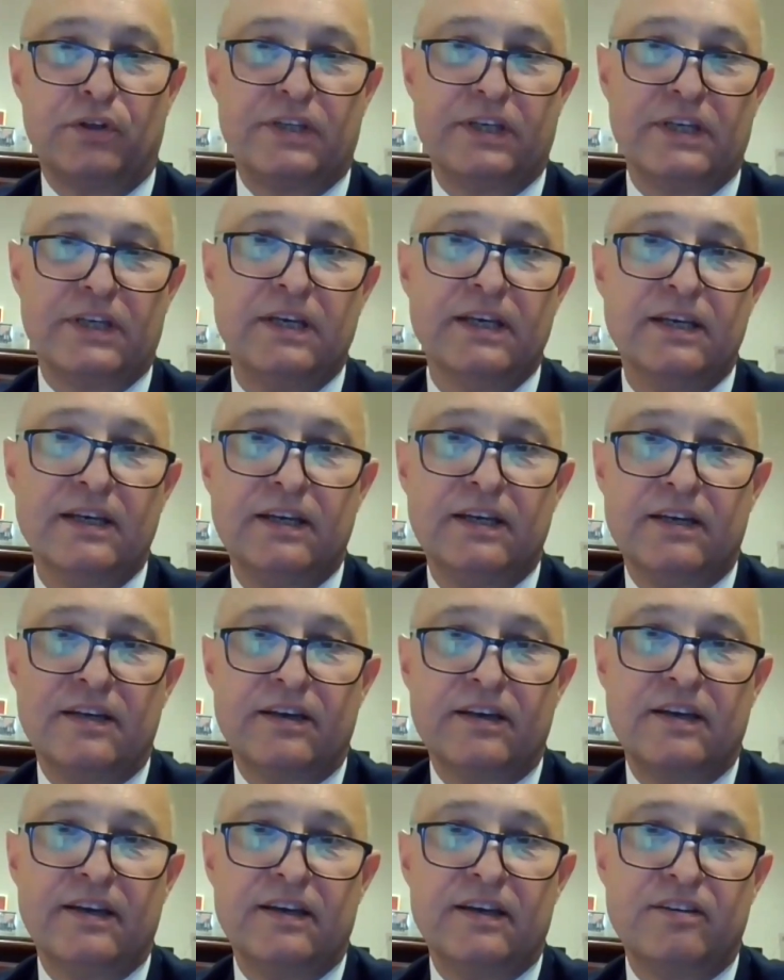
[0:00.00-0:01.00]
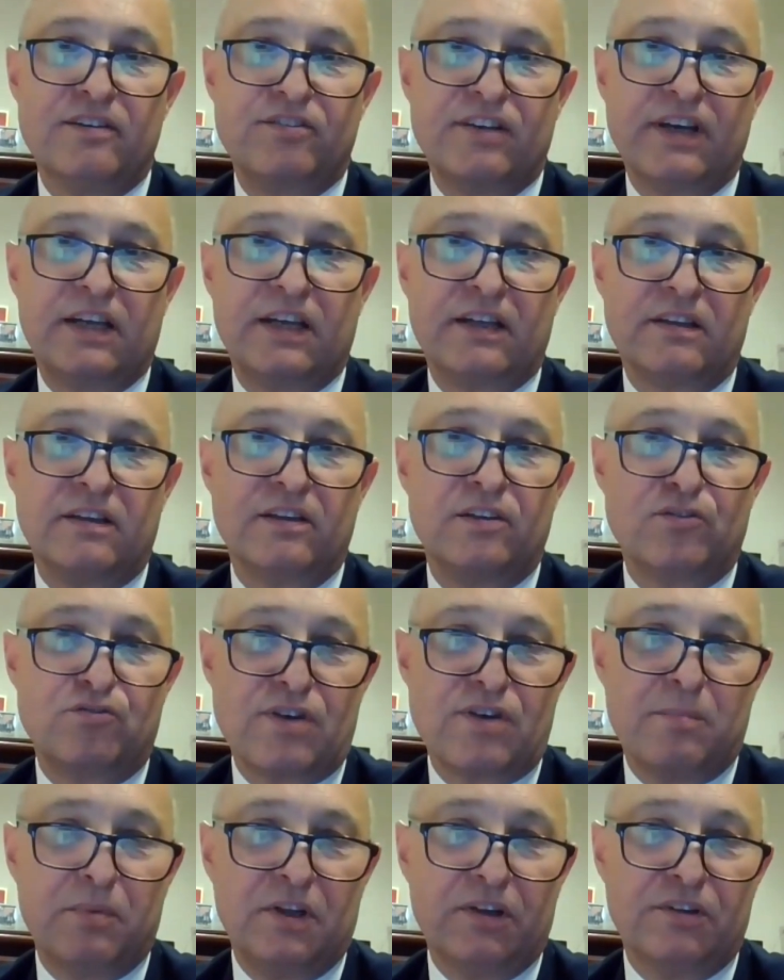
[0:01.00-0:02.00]
for the certain
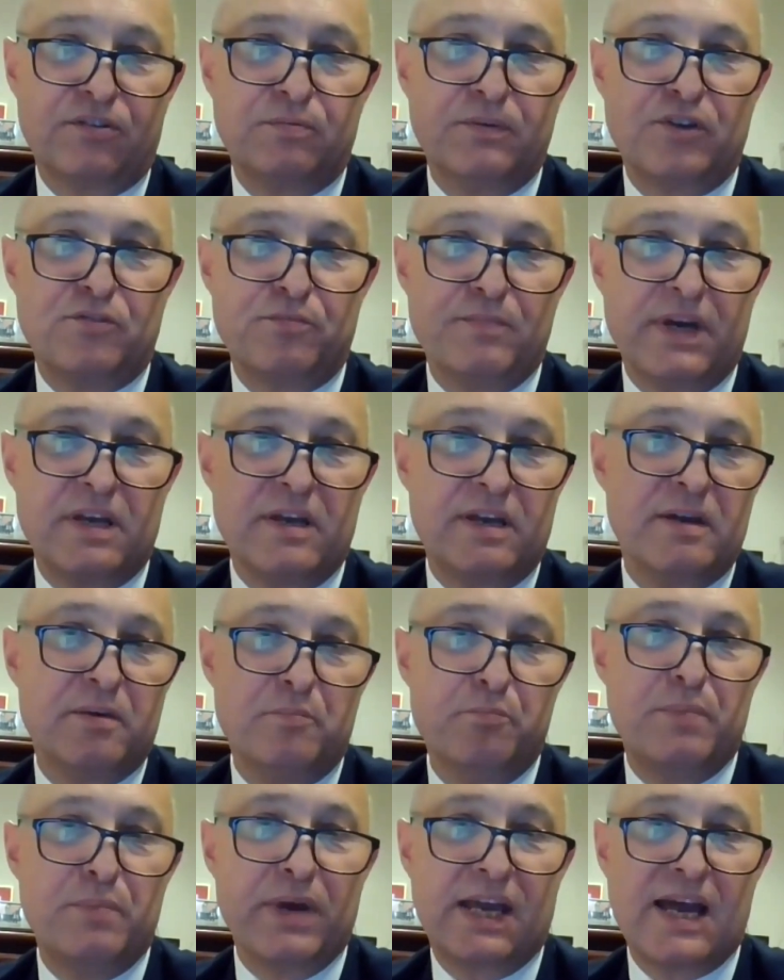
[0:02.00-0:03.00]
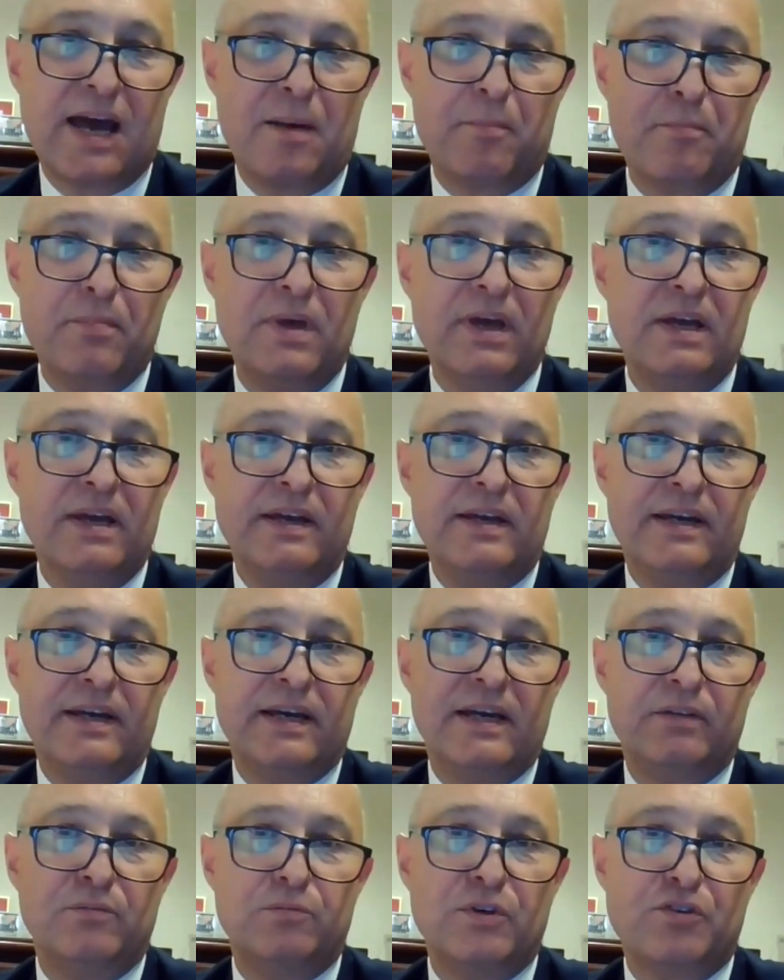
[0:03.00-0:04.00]
troubles which may become
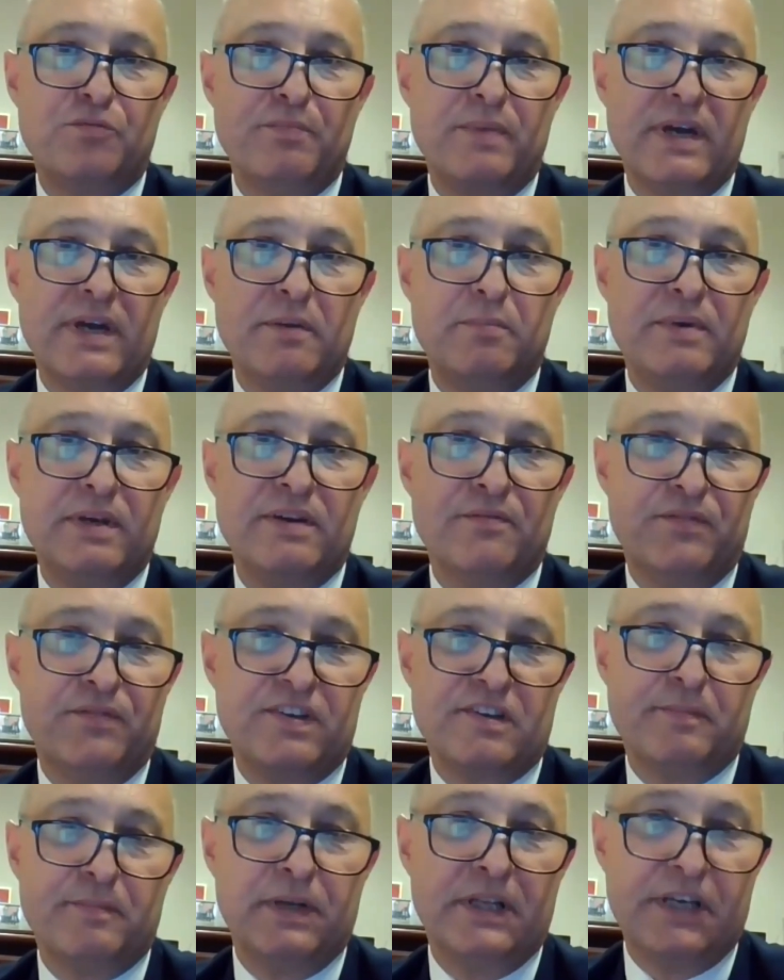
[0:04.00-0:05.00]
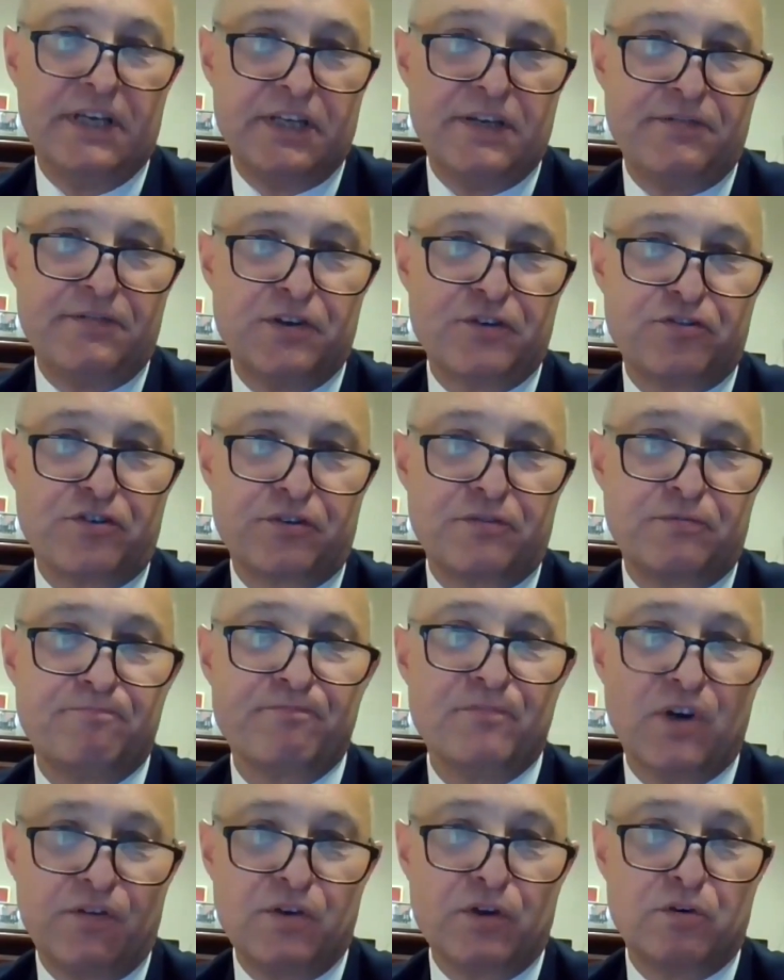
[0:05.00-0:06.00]
and which may be visible in the future
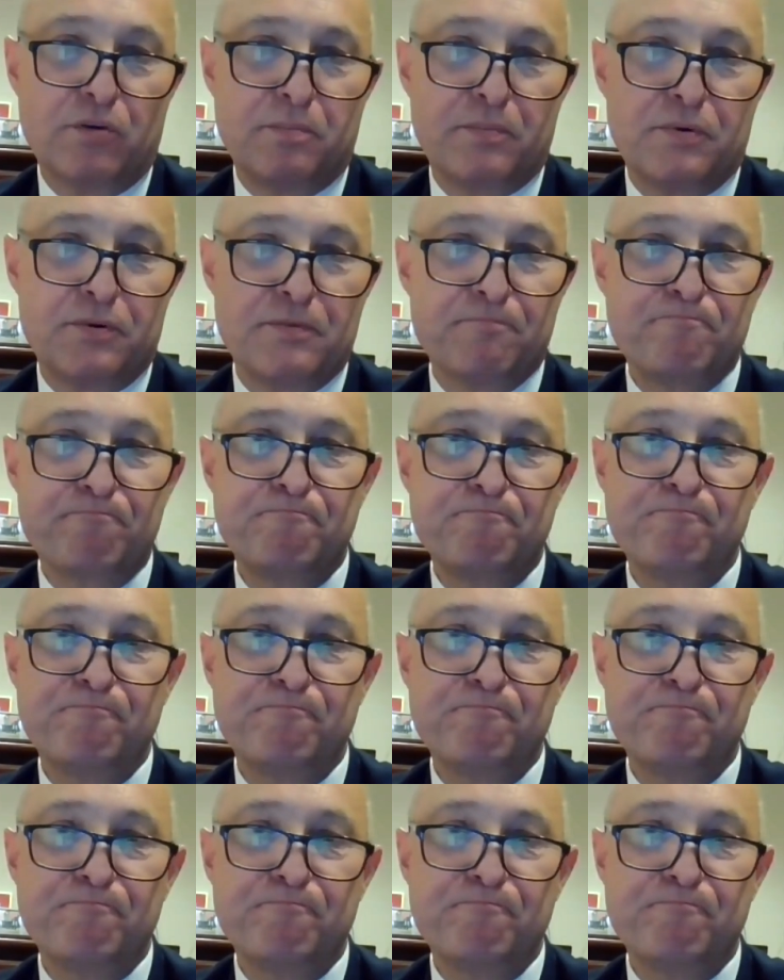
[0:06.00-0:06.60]
of Europe.